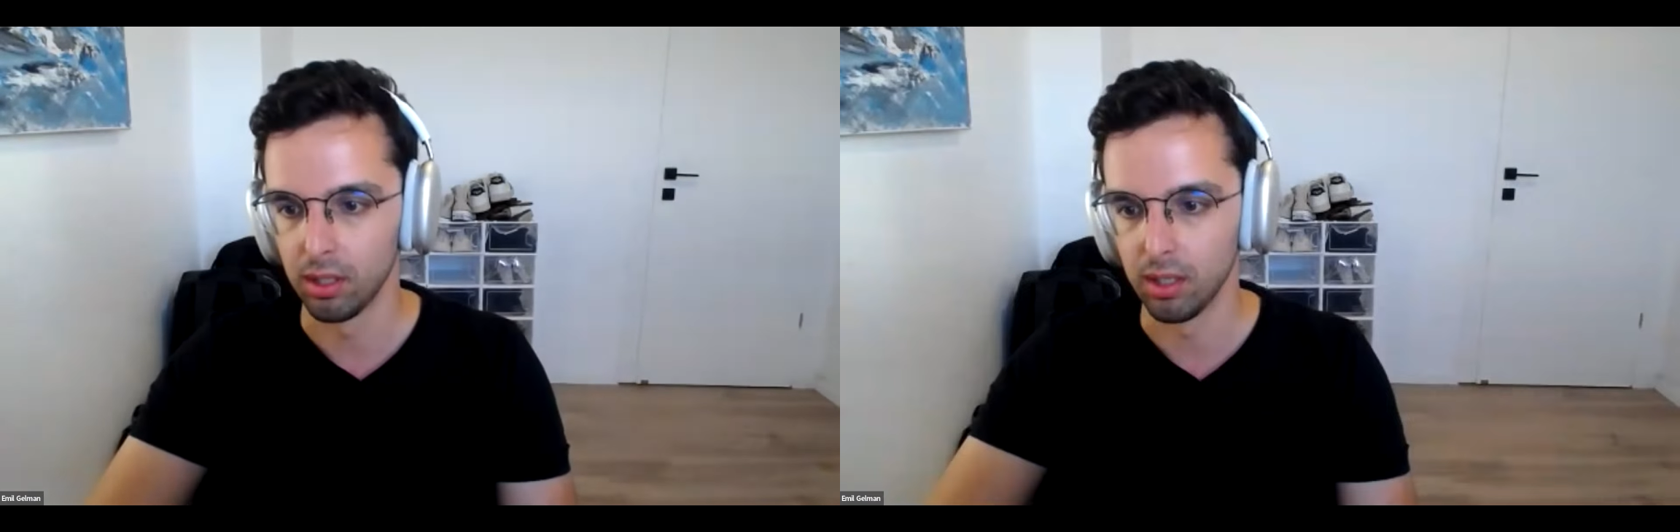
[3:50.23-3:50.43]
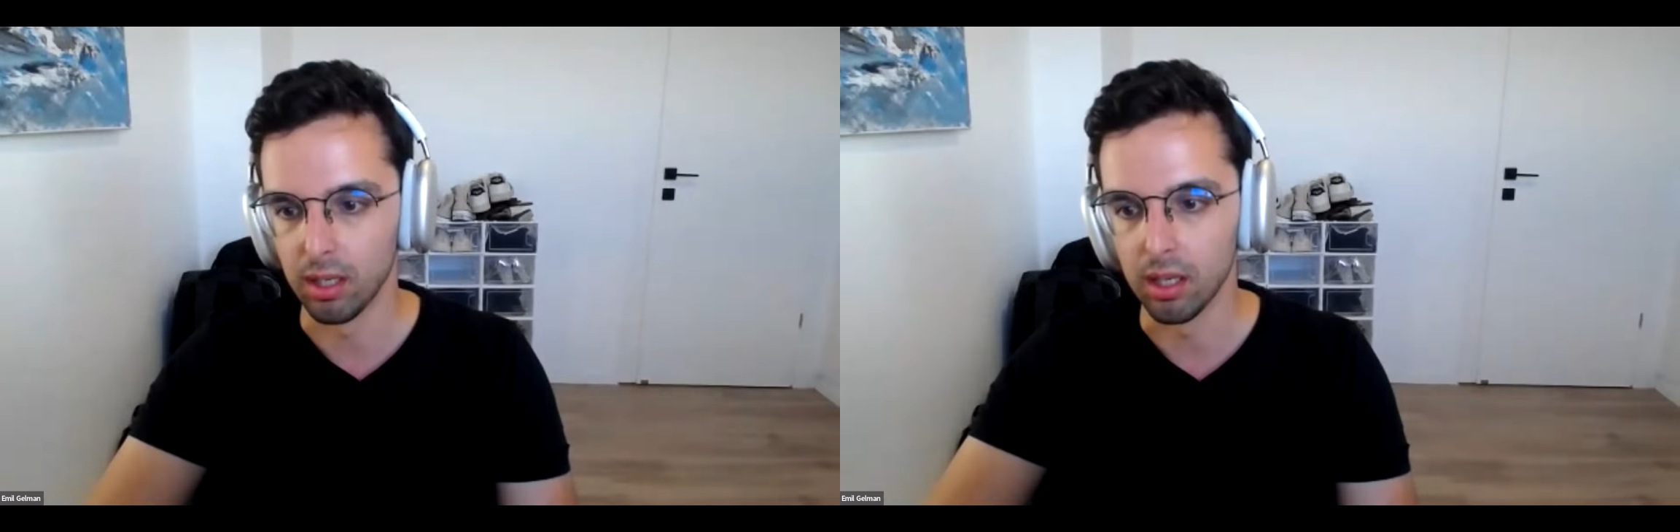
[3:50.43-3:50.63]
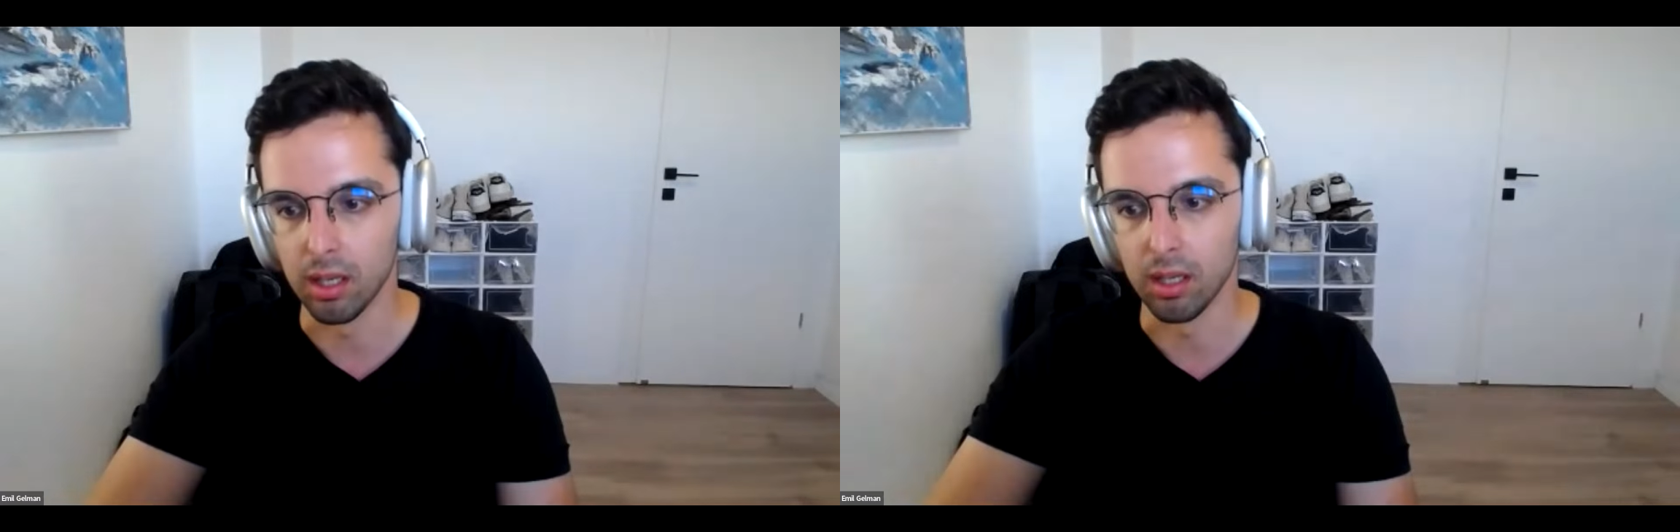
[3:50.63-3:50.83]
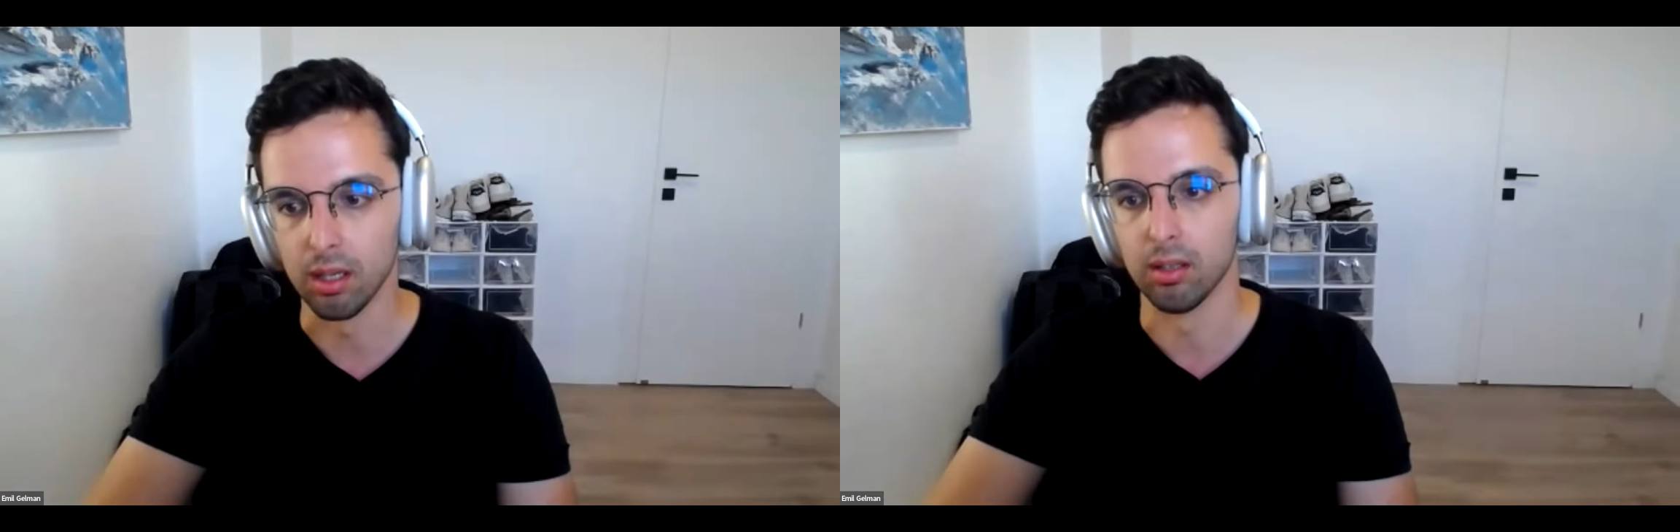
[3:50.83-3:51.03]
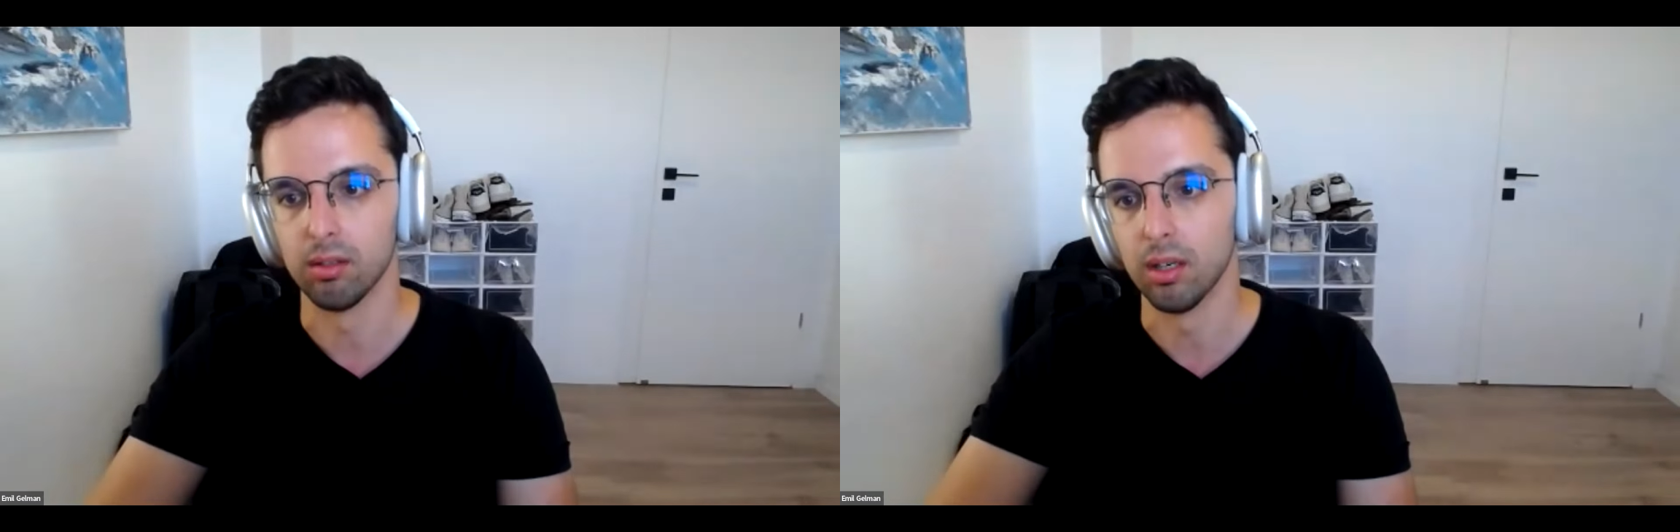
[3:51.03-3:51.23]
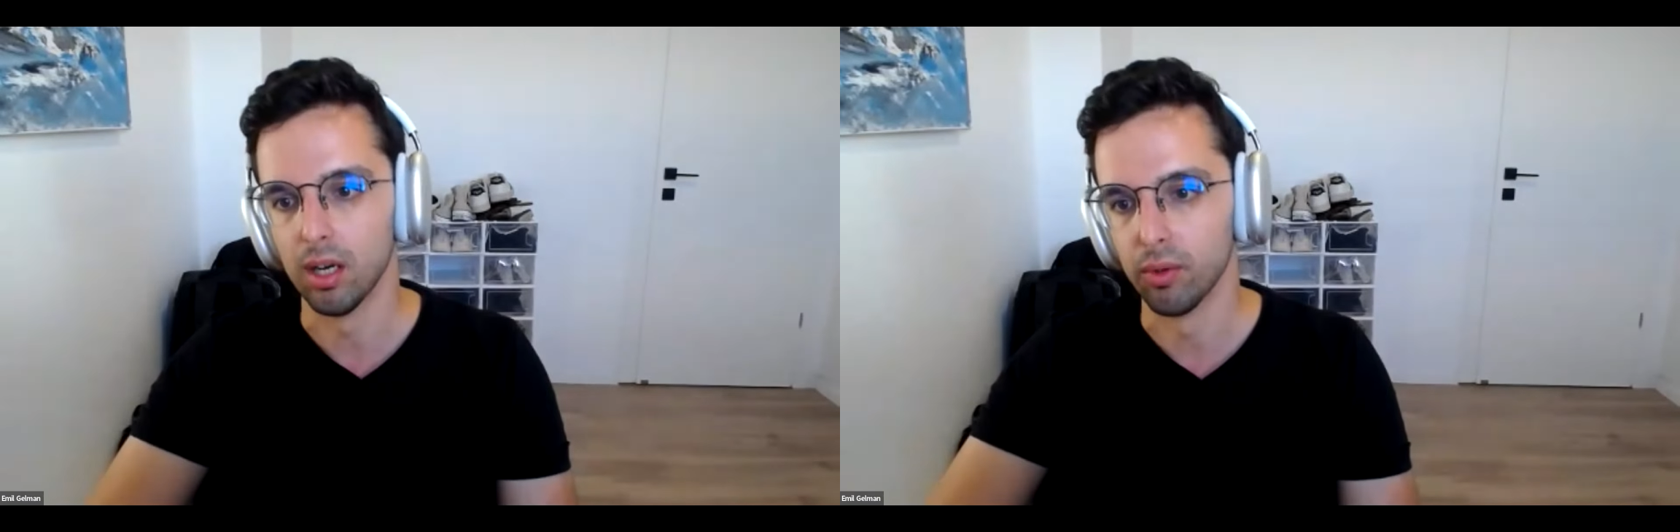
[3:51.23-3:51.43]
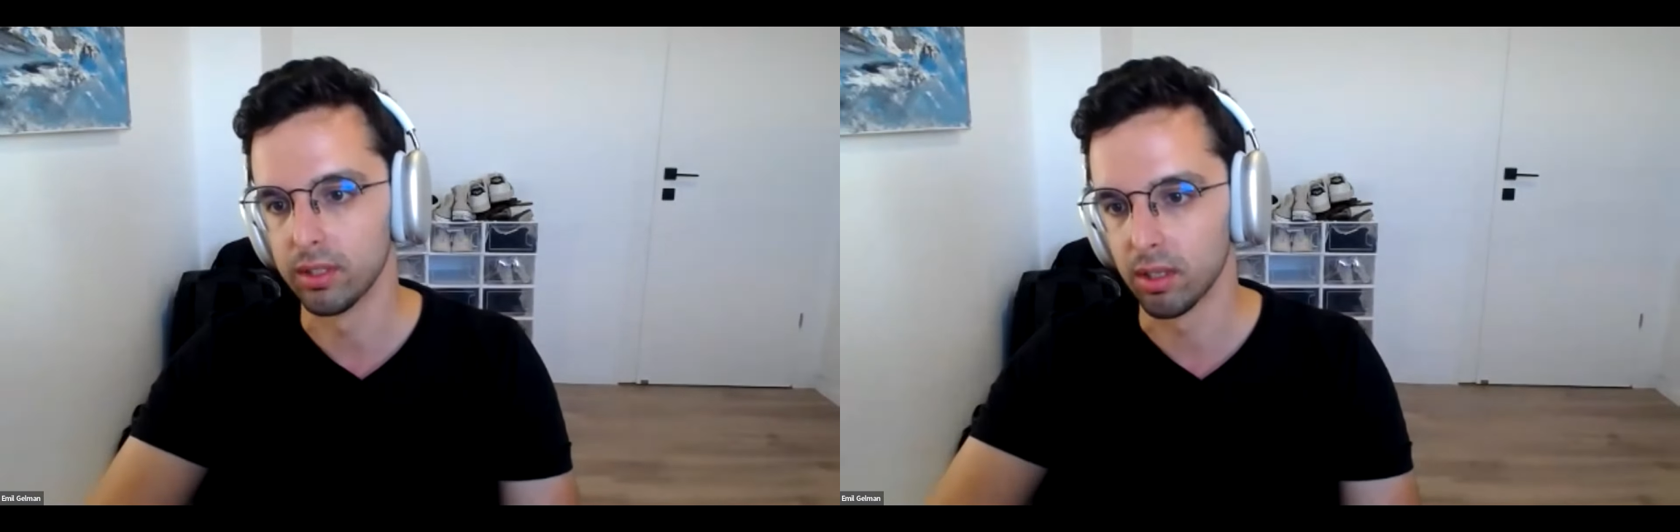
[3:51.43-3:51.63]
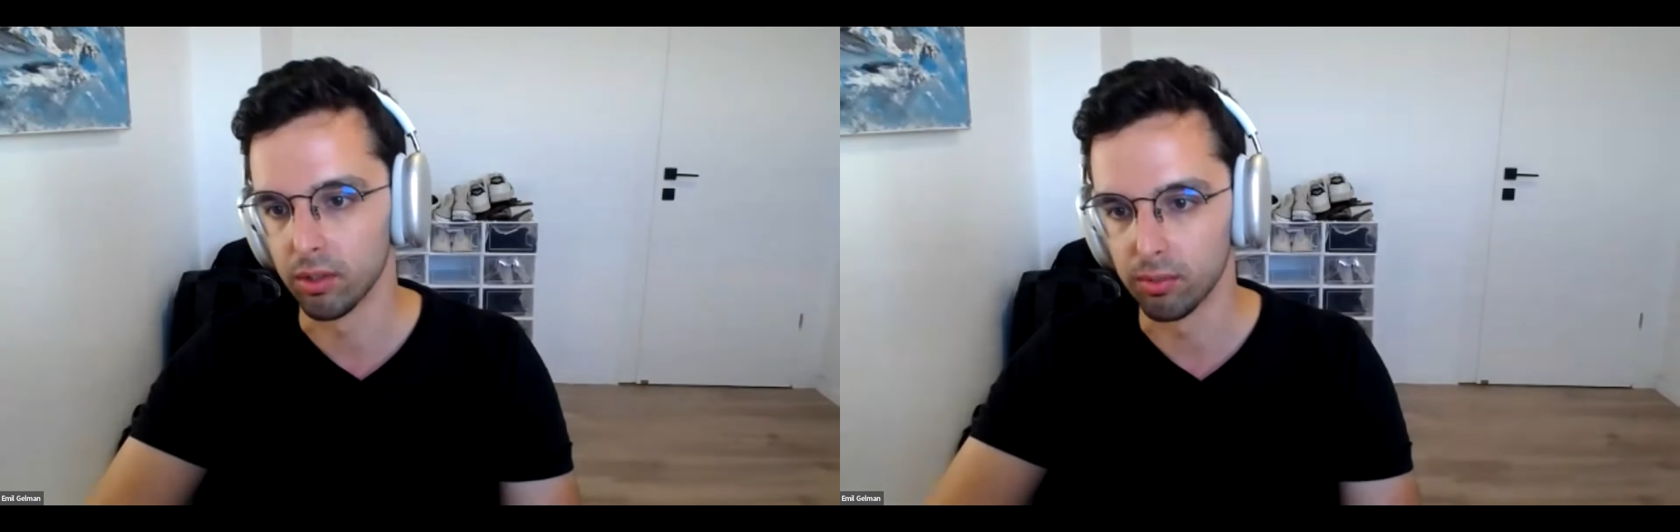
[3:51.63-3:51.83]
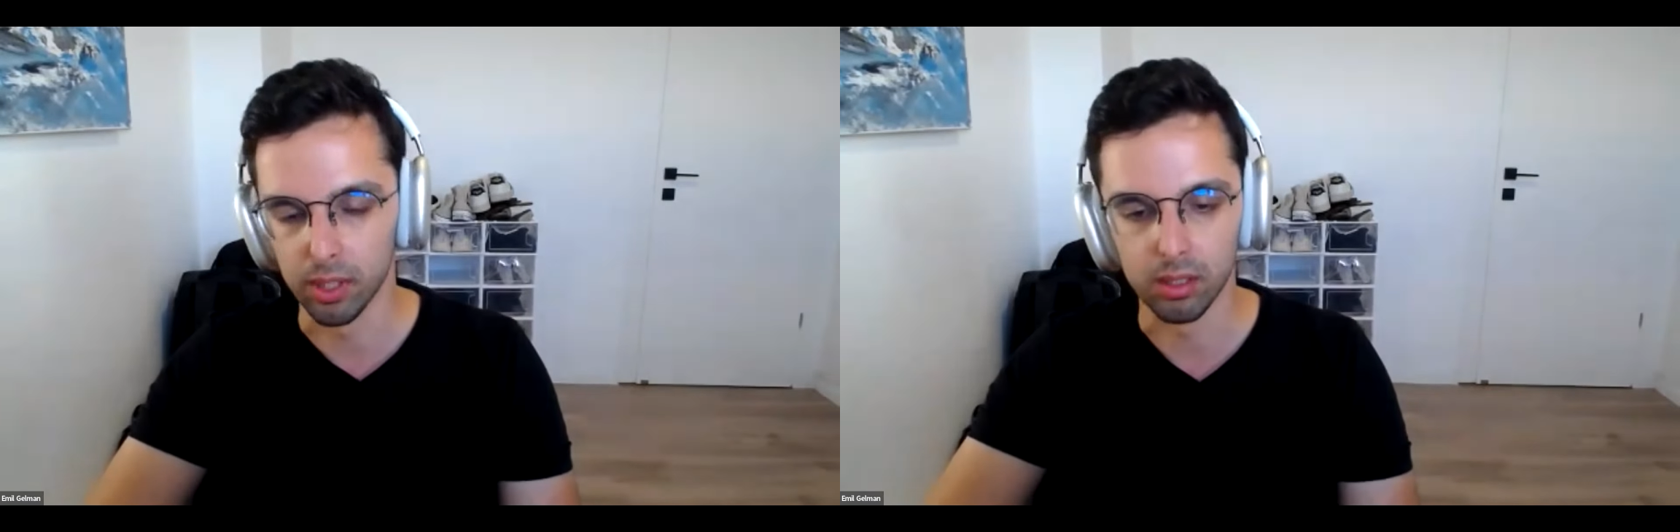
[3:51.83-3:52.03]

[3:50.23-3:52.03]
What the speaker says: I restart